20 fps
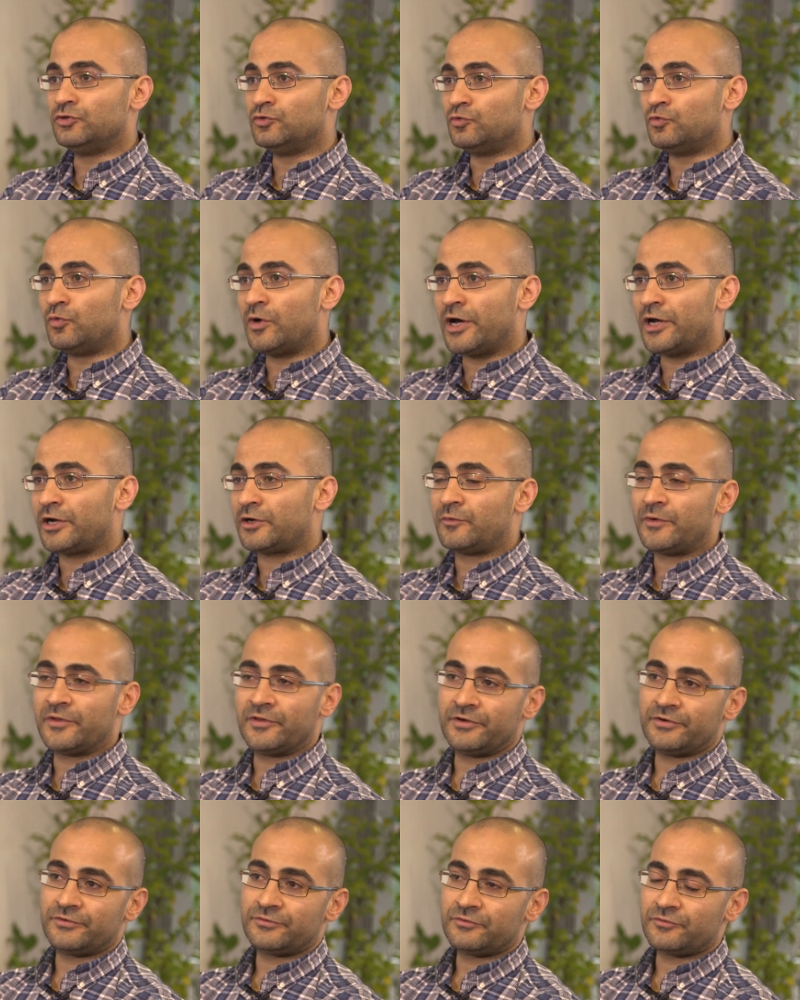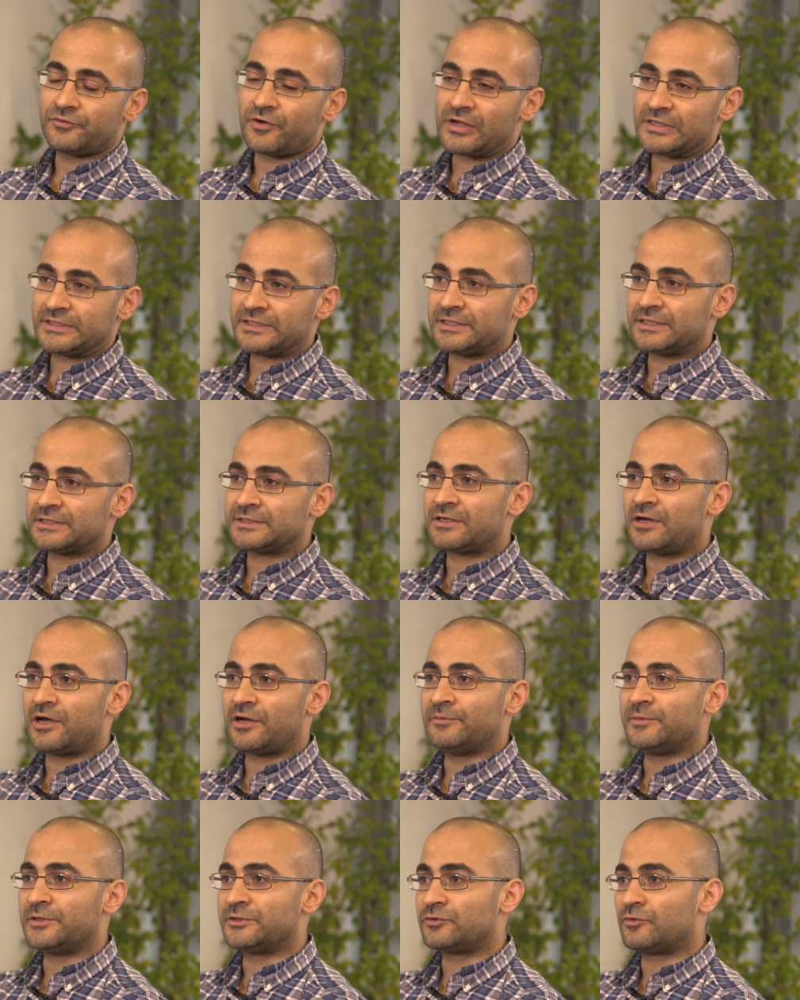do work, whether writing
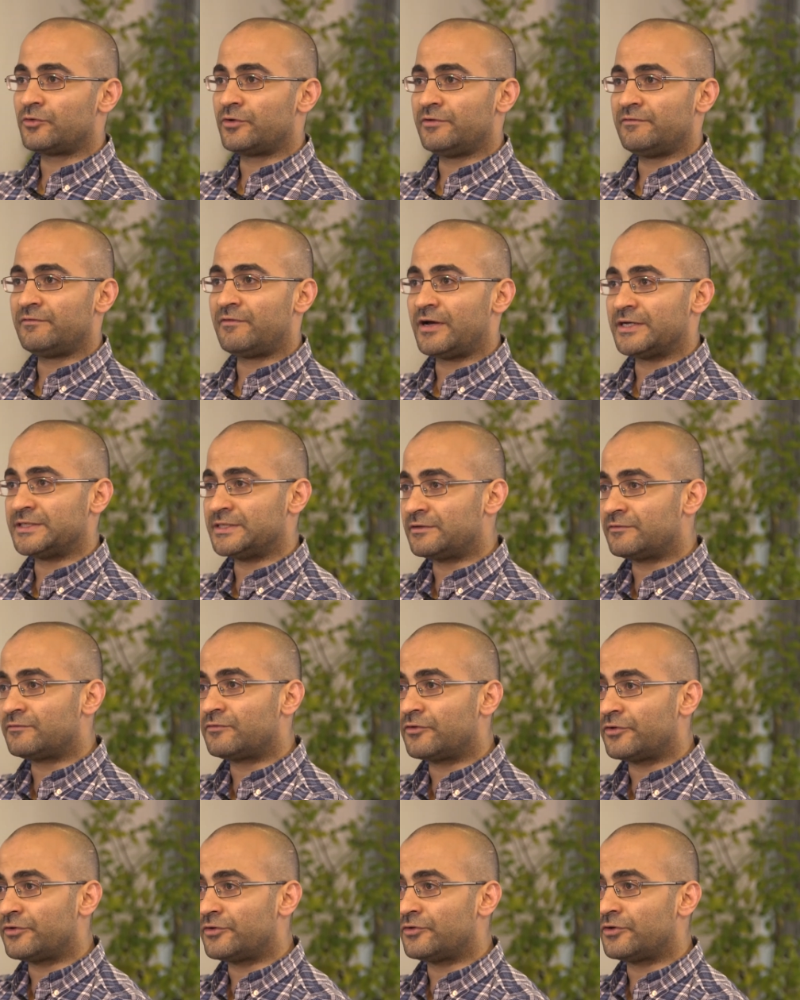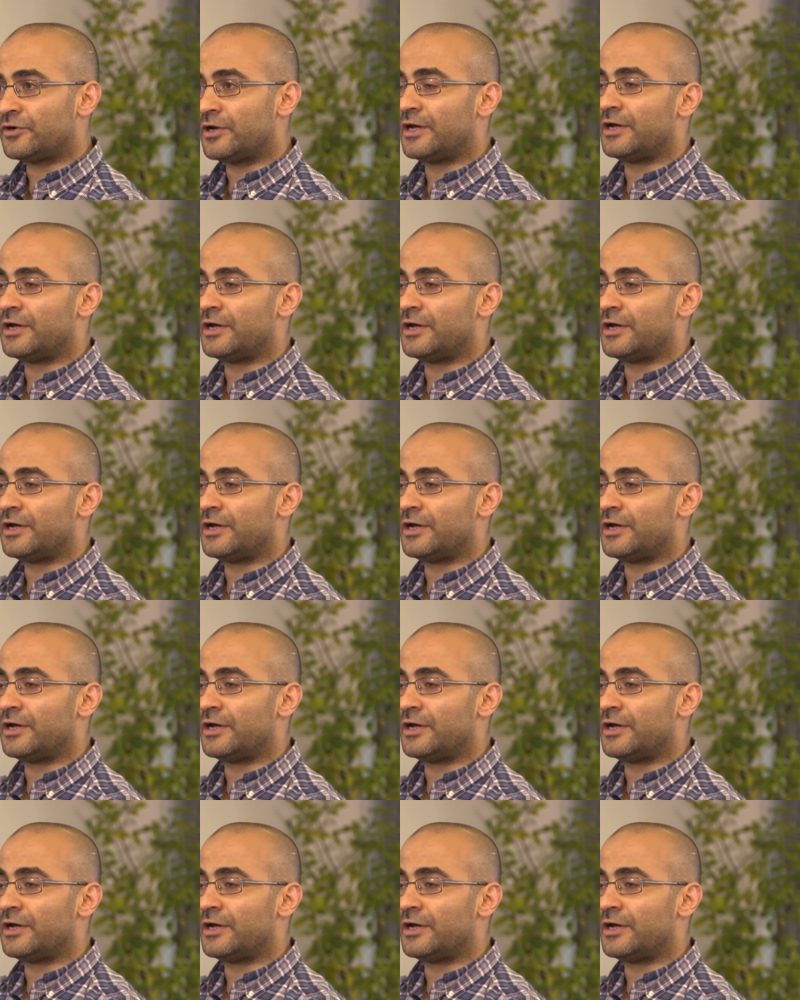assignments or revising for